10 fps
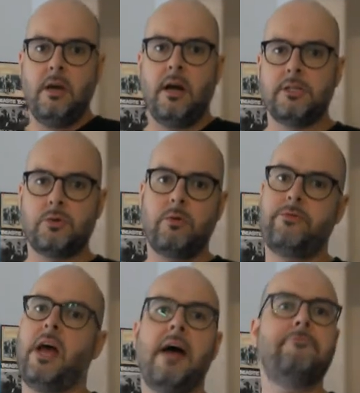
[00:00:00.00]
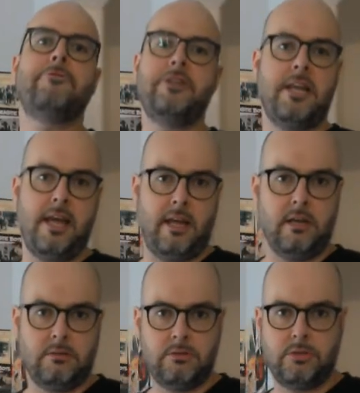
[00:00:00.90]
are sort of everyday
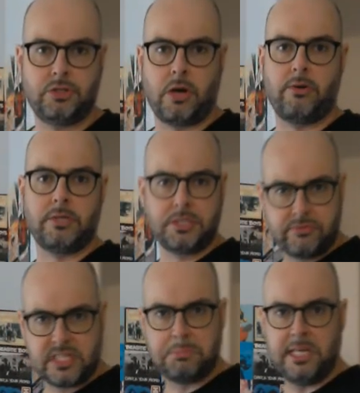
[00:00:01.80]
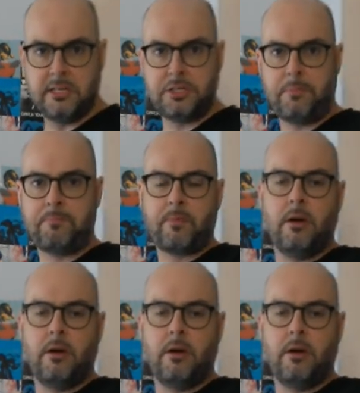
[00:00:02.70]
genres of speech.